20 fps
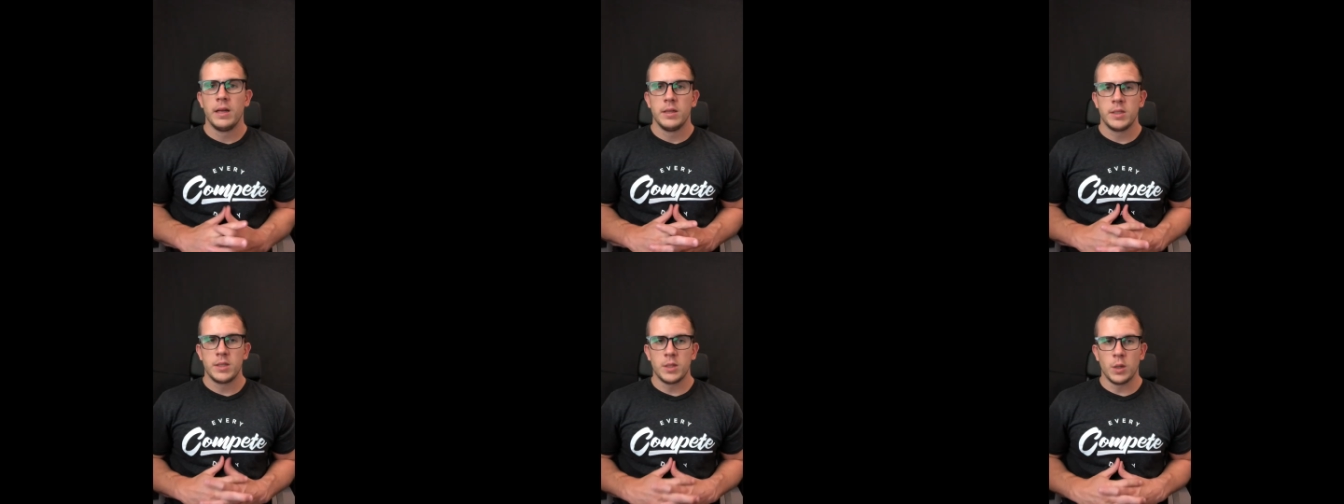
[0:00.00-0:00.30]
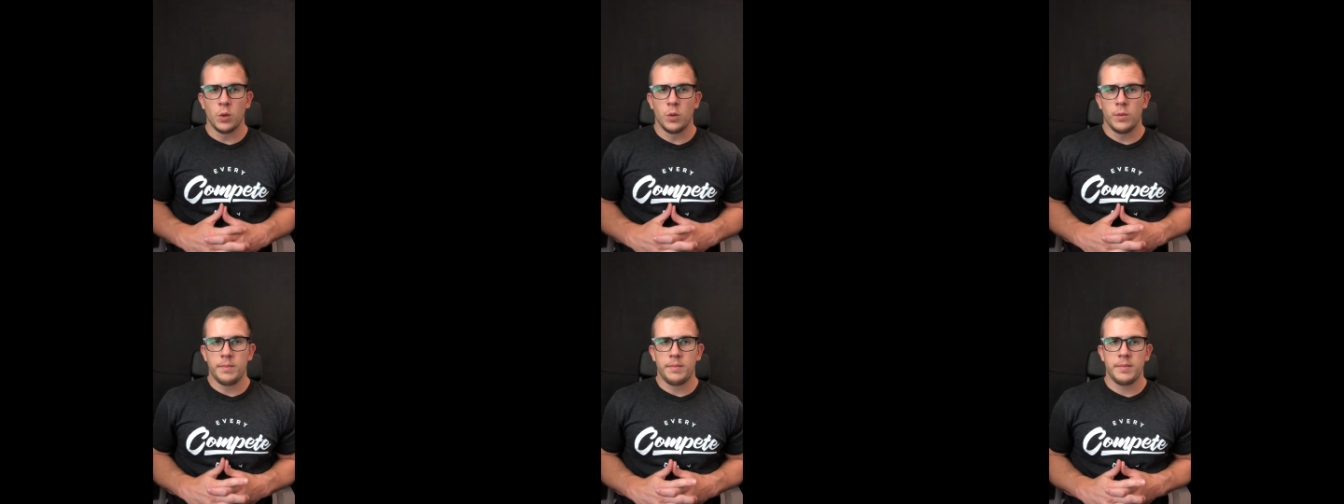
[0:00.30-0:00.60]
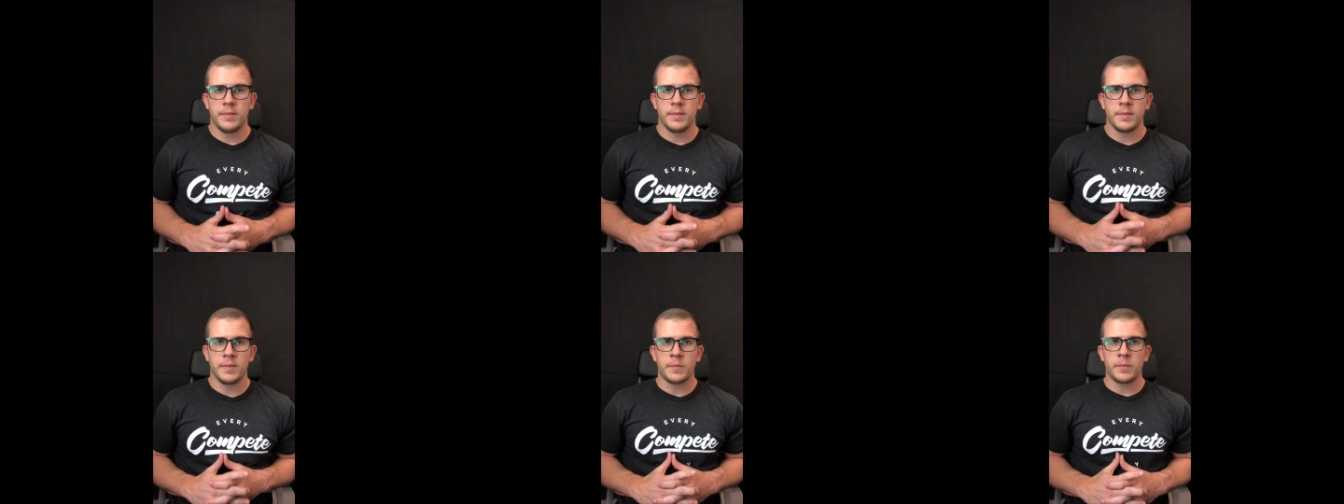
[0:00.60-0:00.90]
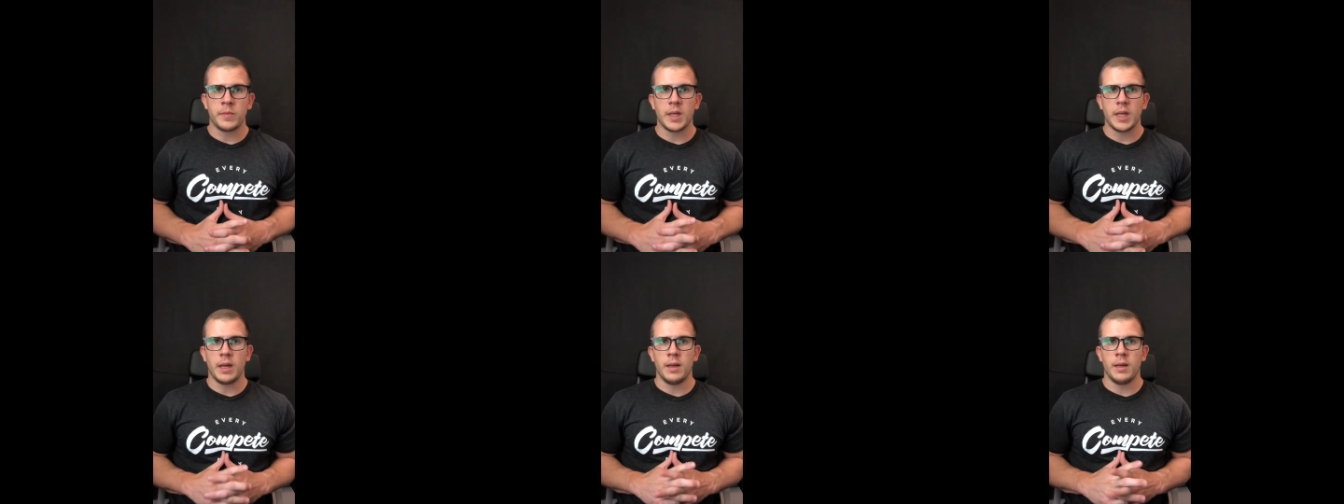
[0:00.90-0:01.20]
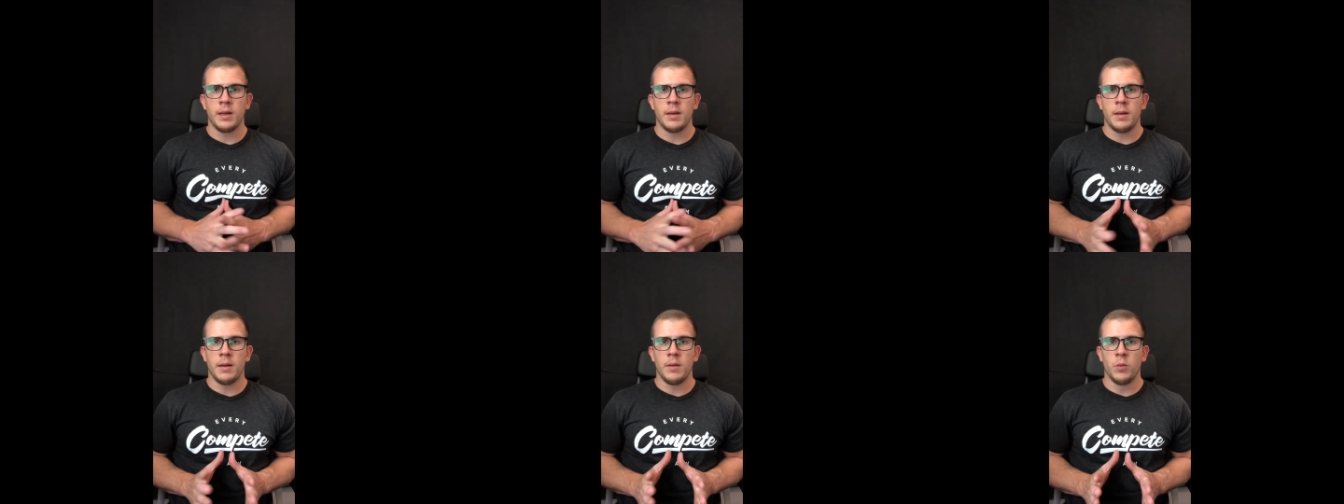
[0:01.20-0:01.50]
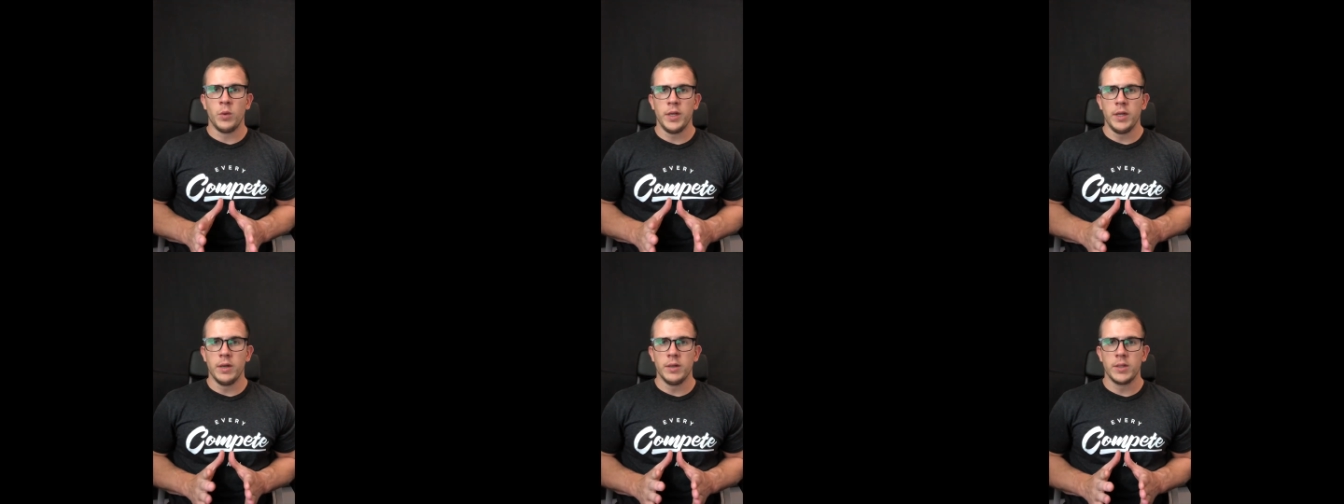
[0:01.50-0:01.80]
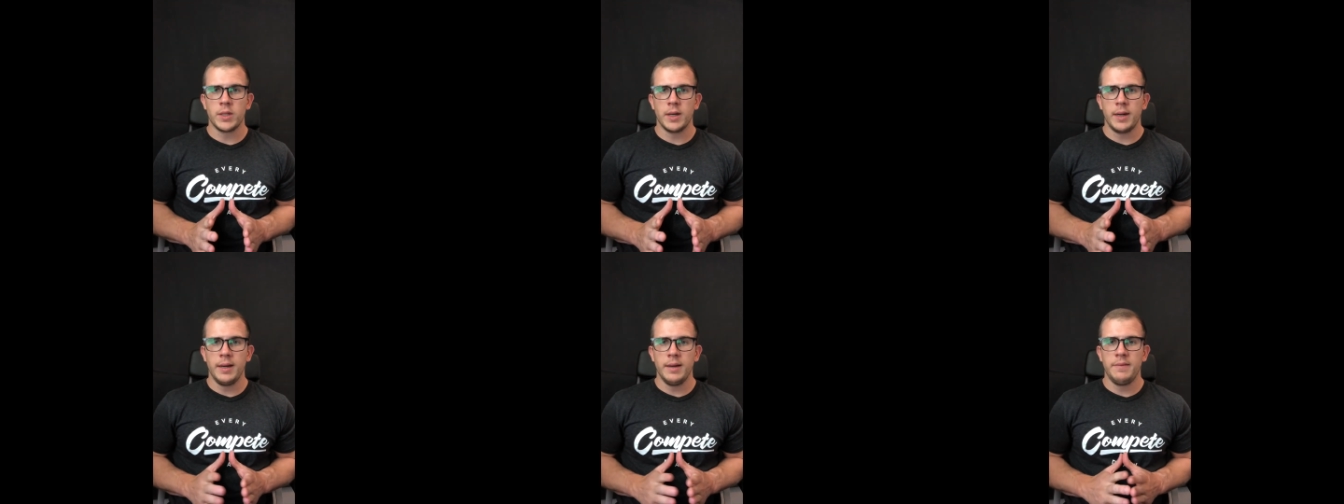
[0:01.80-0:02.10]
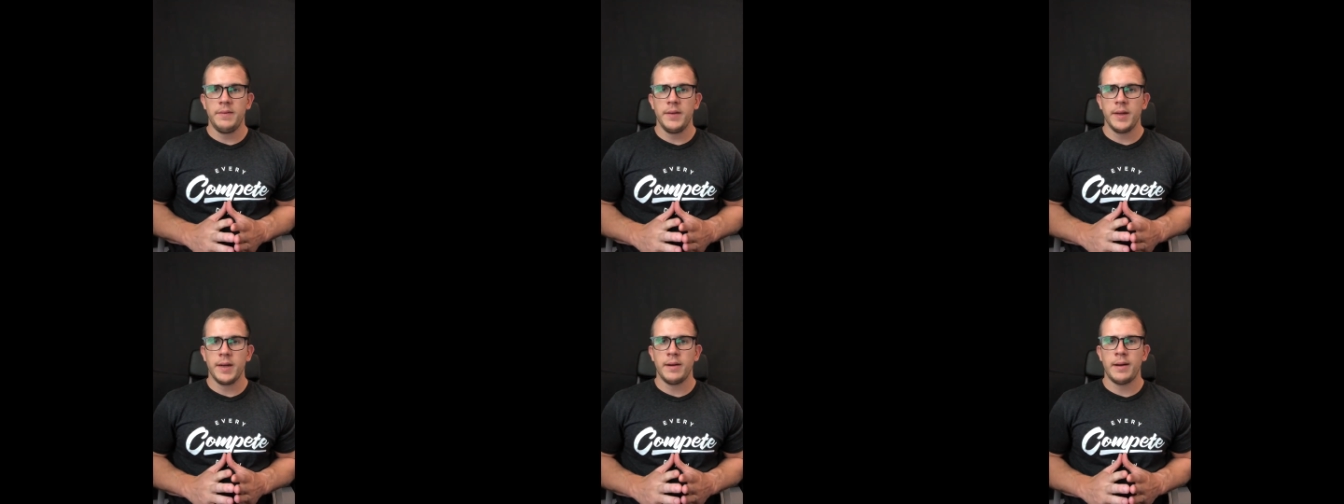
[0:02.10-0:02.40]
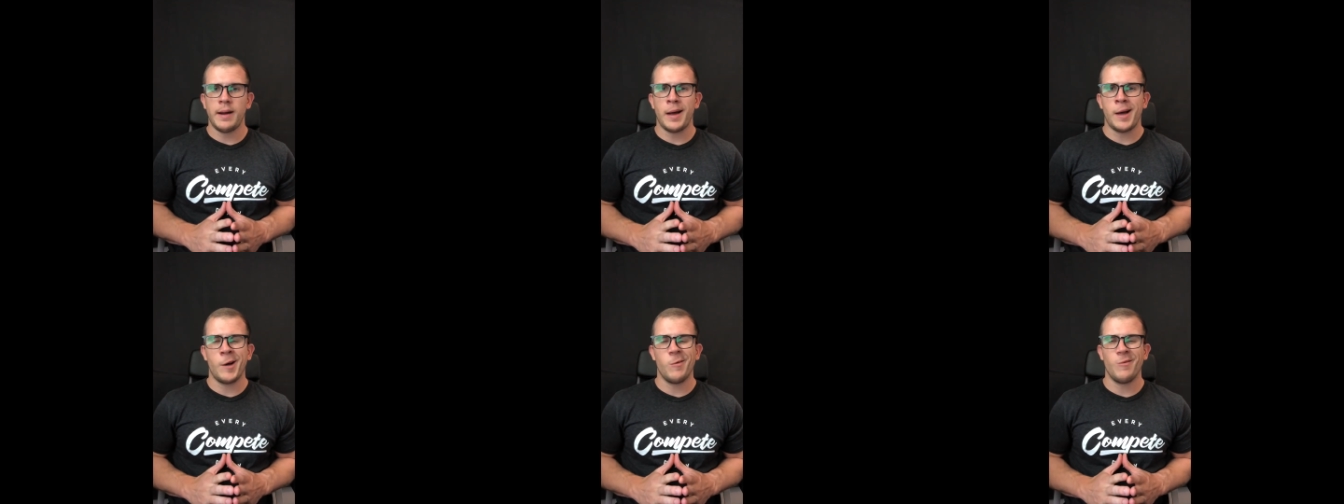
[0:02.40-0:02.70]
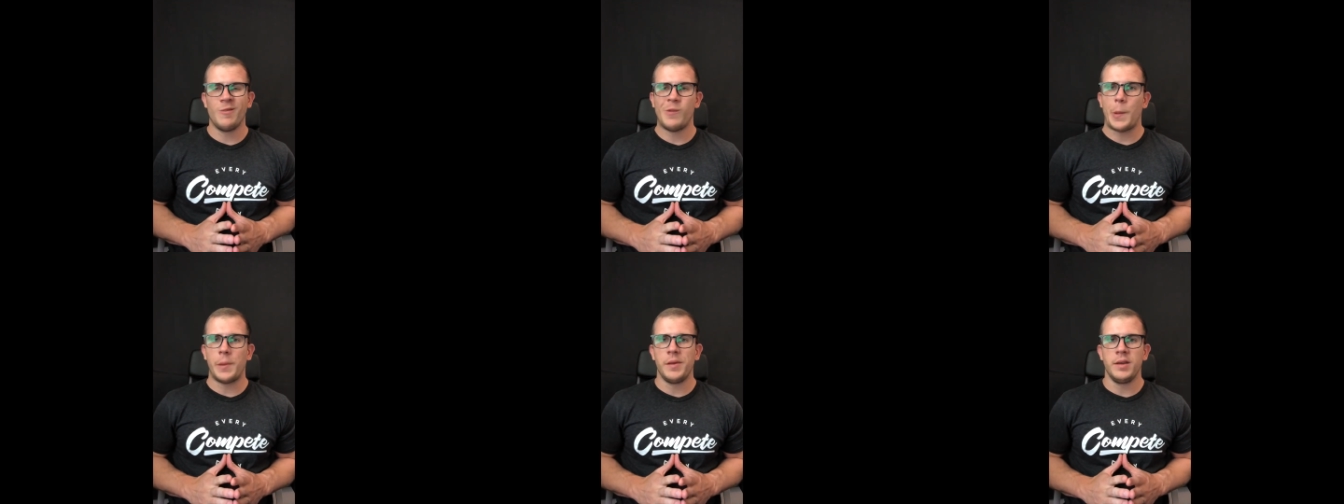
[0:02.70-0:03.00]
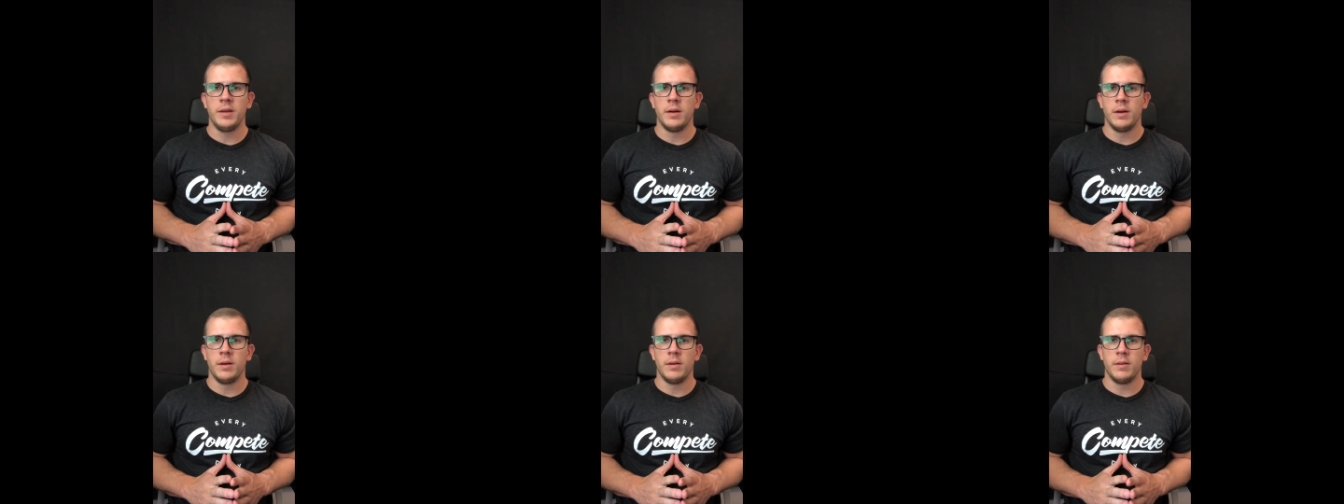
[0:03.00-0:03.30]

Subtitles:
So when you're trying to figure out,